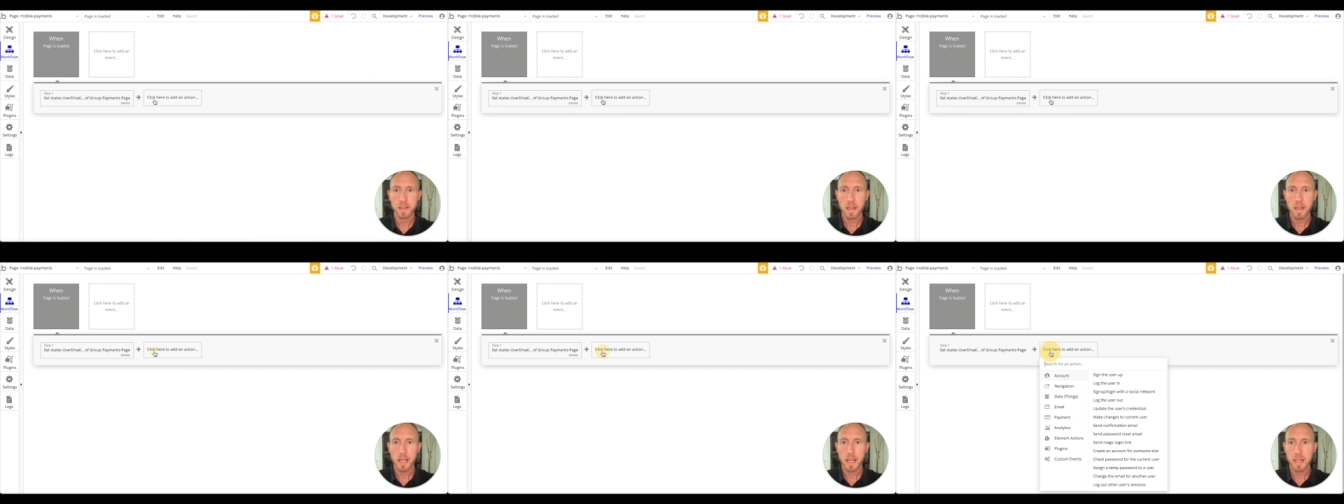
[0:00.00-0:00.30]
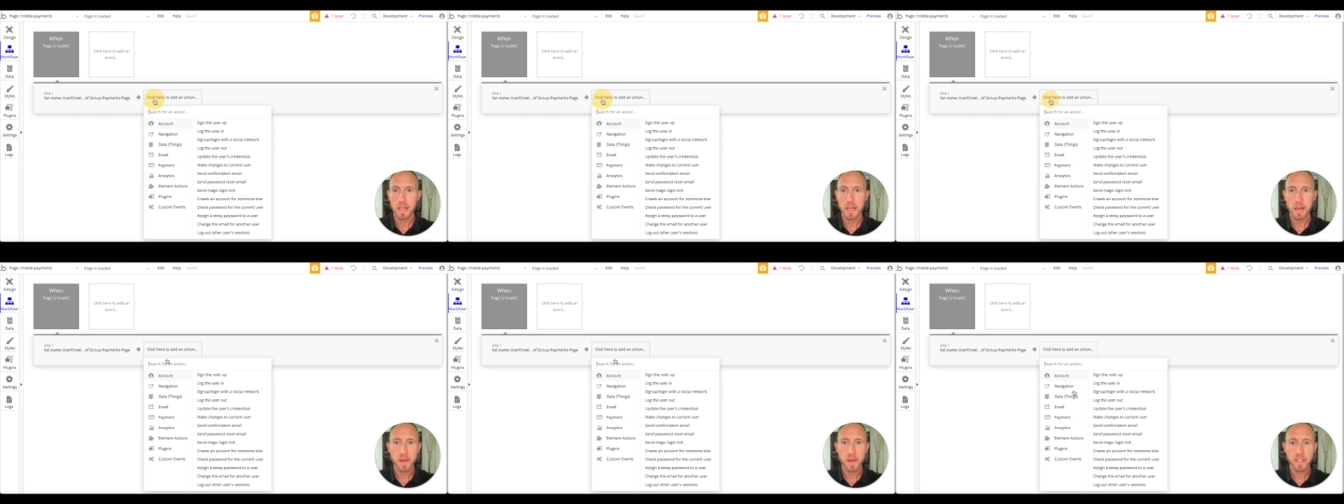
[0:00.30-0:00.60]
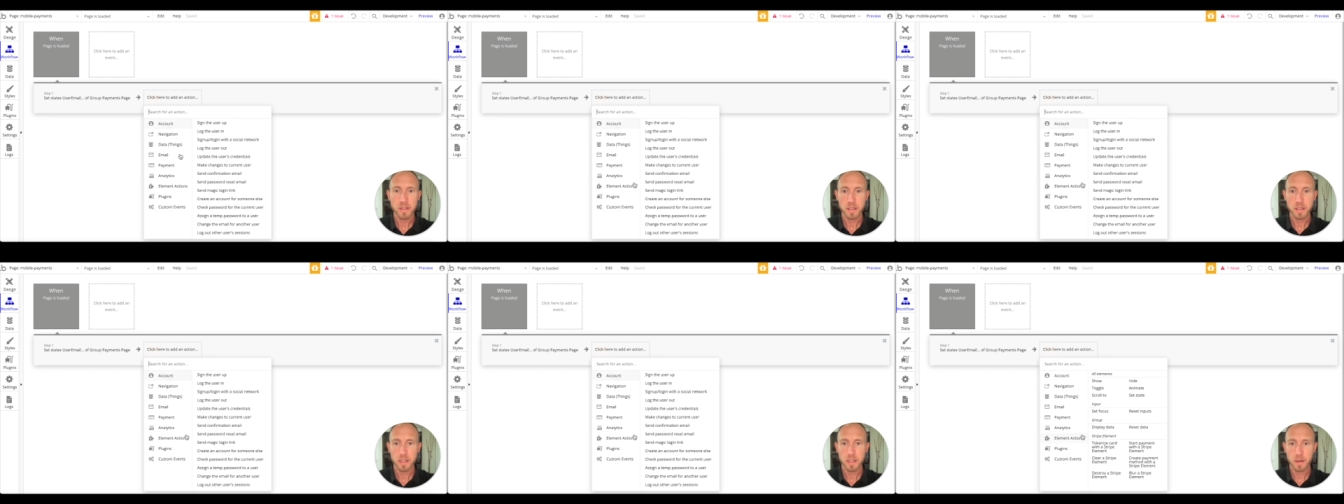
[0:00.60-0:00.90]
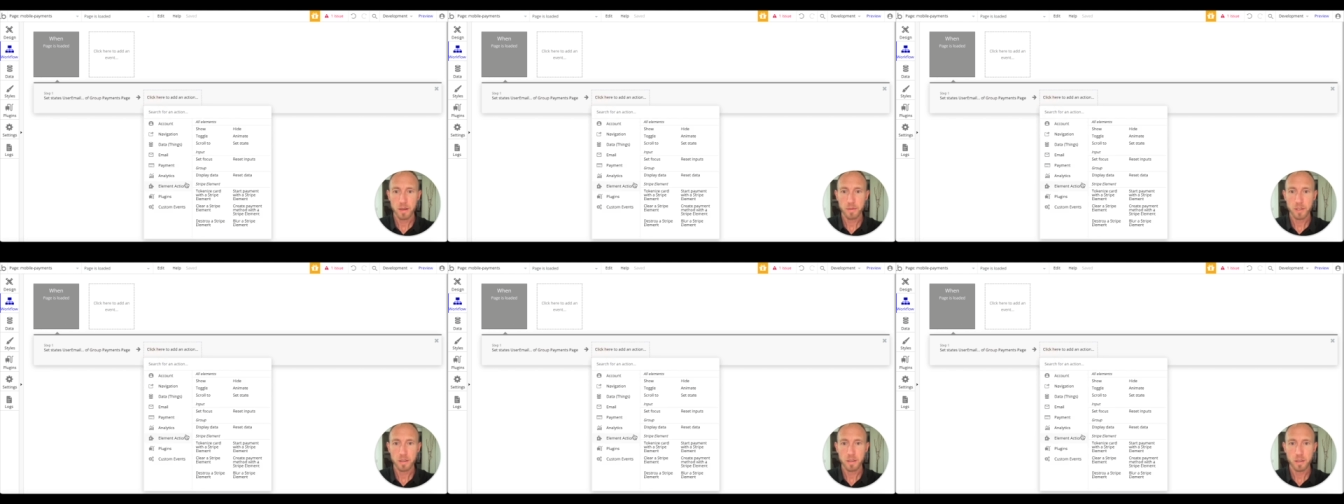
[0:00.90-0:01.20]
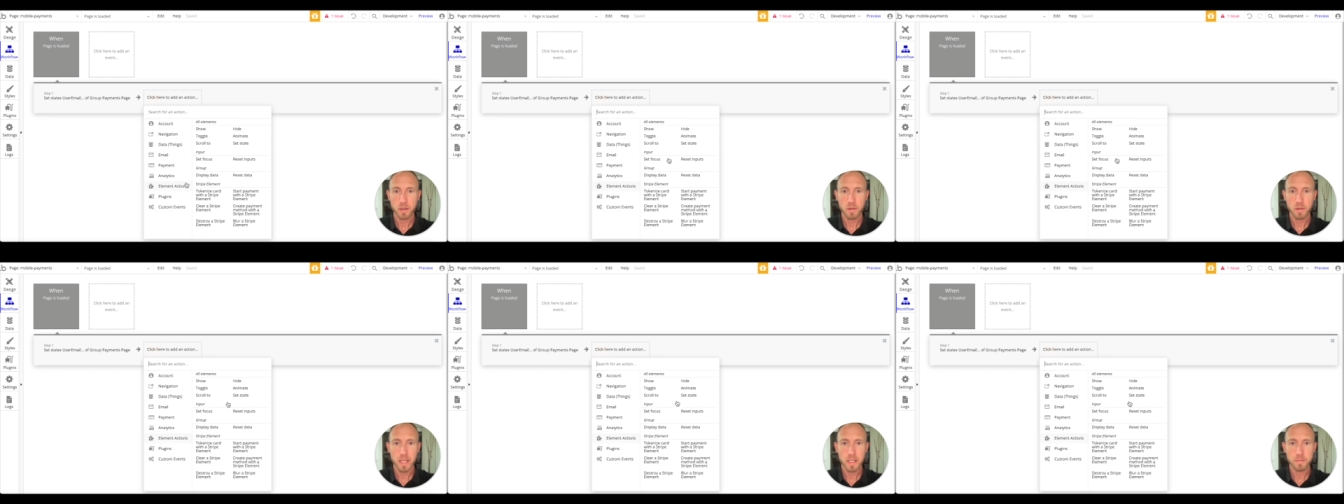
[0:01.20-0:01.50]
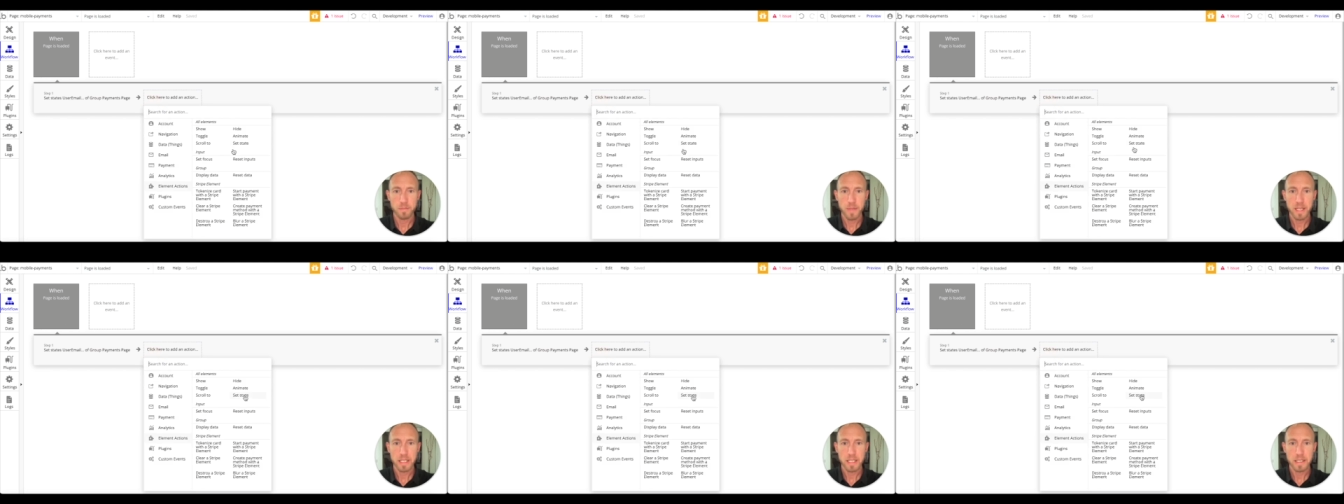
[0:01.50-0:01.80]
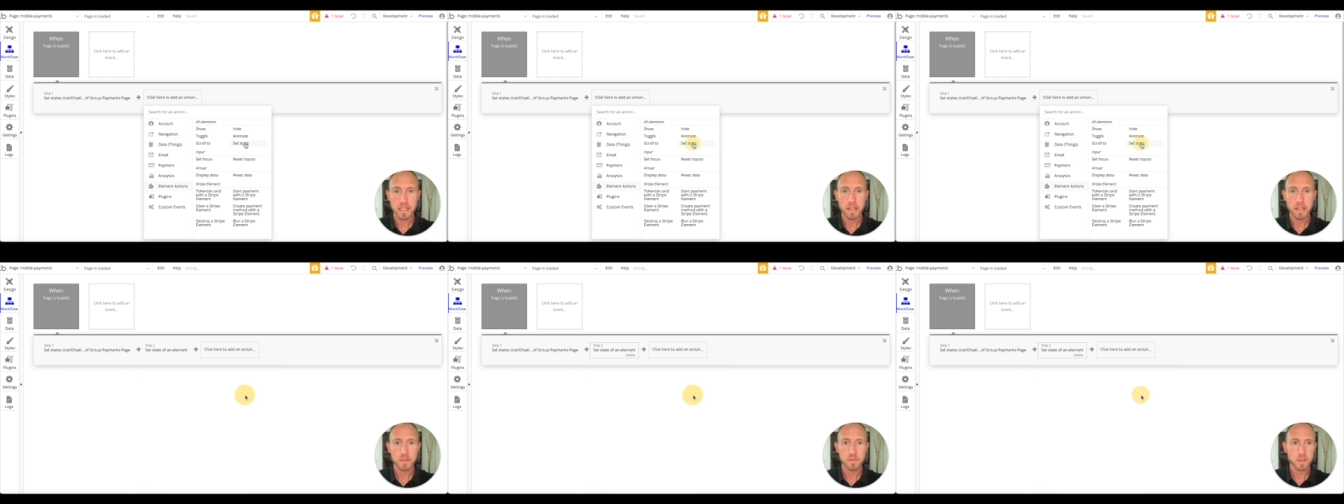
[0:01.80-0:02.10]
and I'm actually, I'm gonna go ahead and make
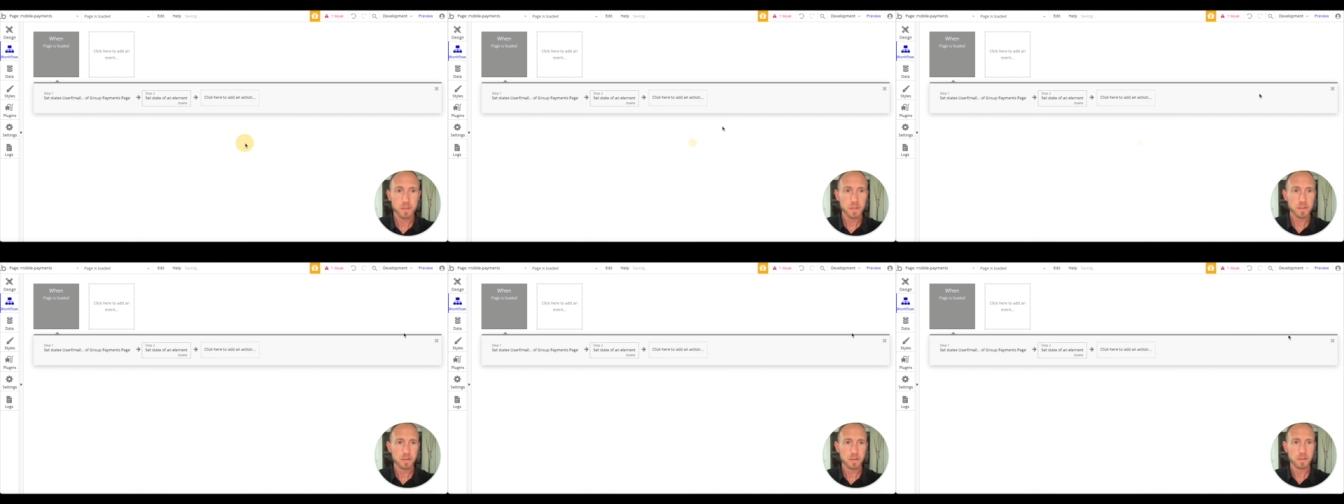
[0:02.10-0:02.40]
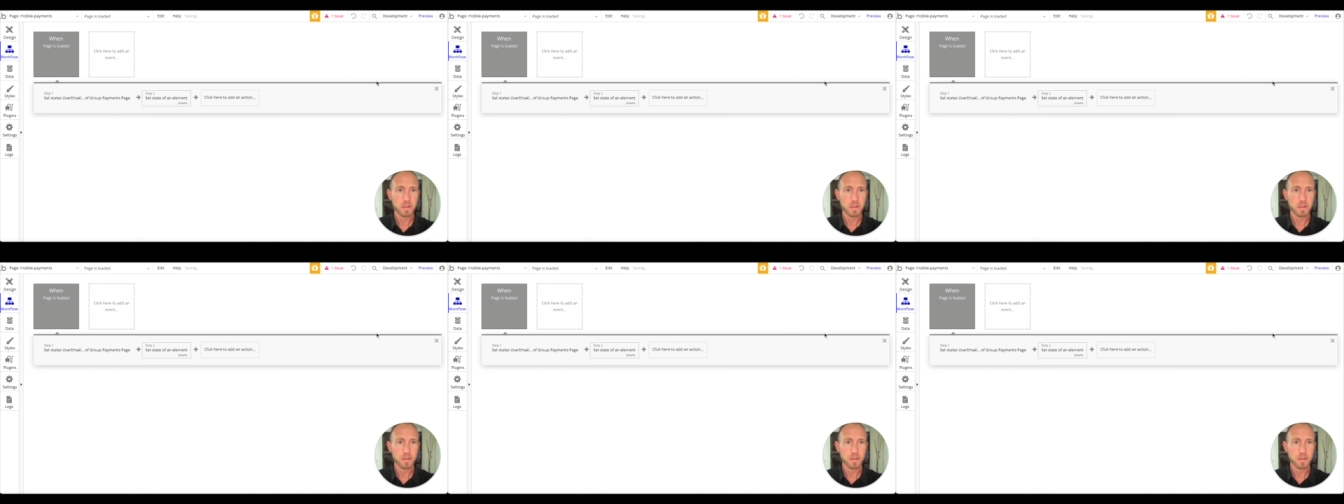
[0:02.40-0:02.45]
another one